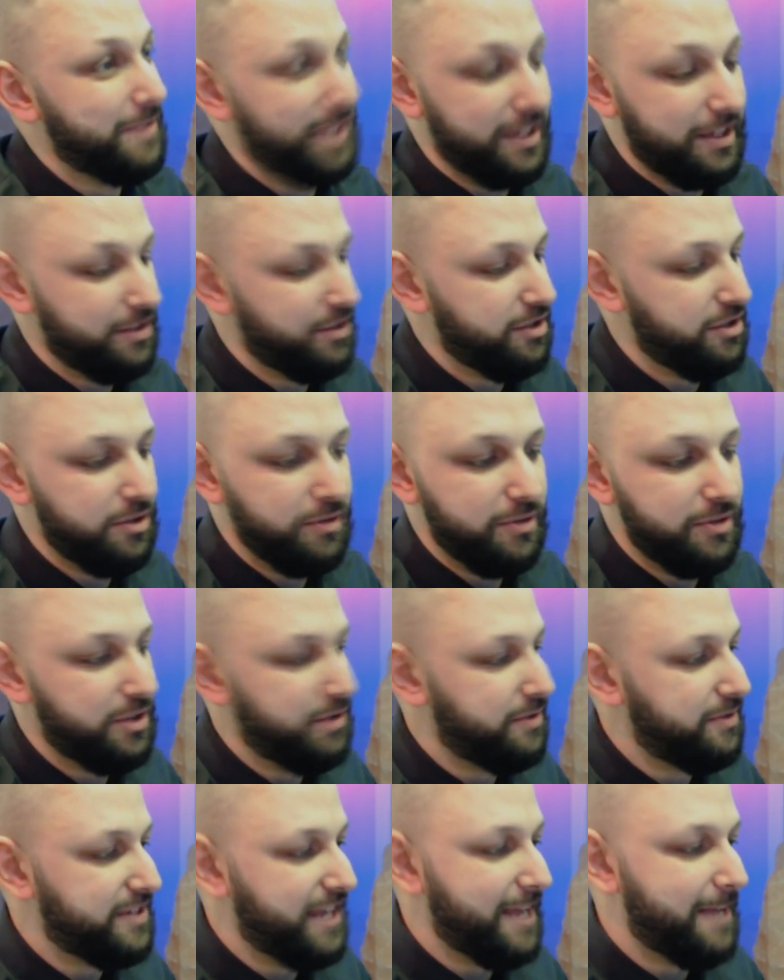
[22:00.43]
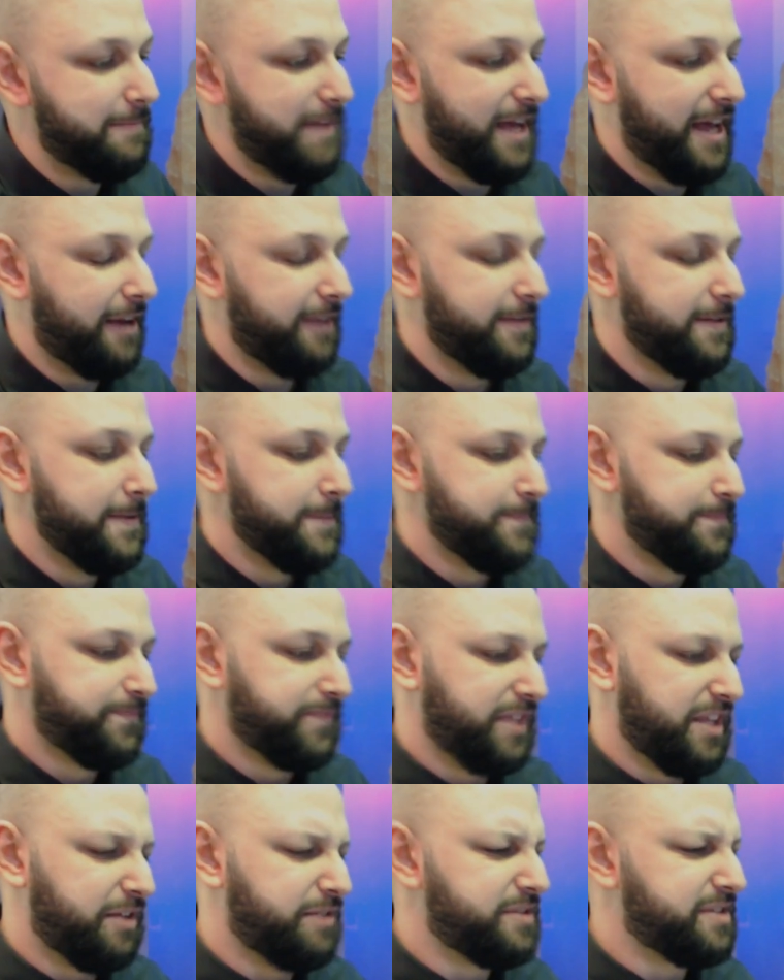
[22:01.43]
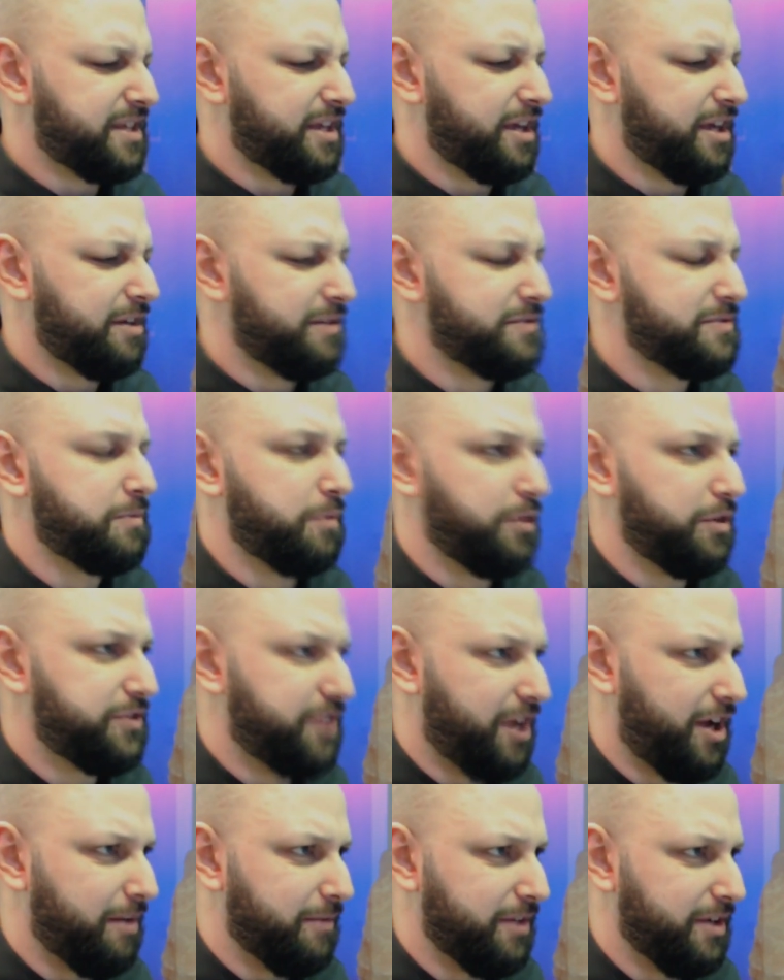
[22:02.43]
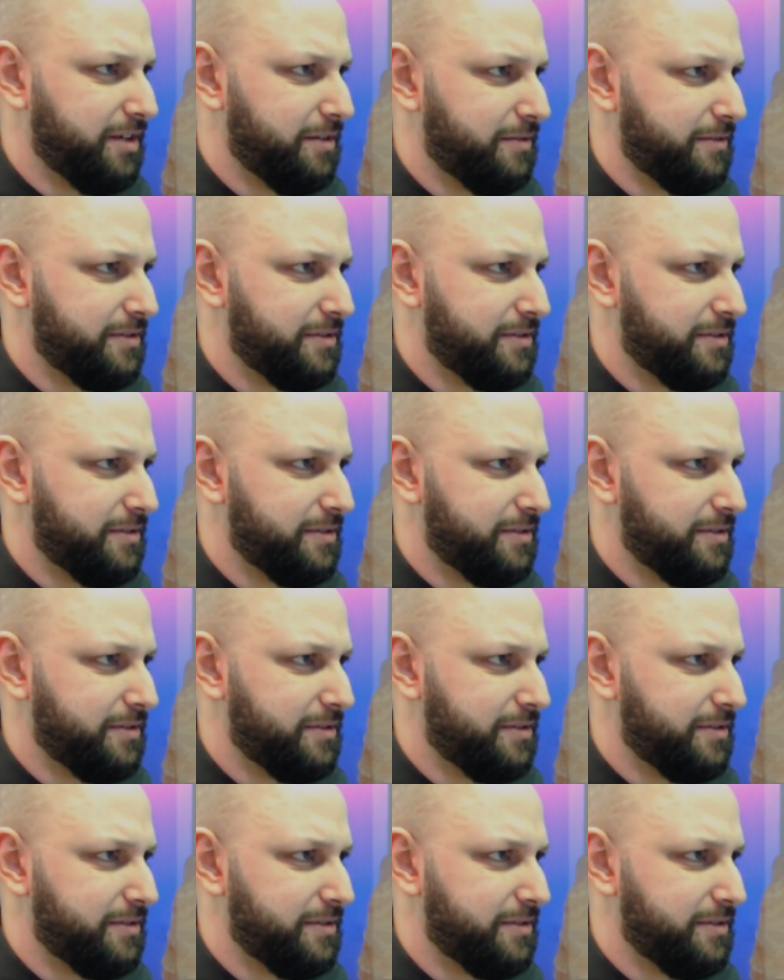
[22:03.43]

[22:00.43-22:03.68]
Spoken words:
like you and Dan battled, and it was a World Dom, right?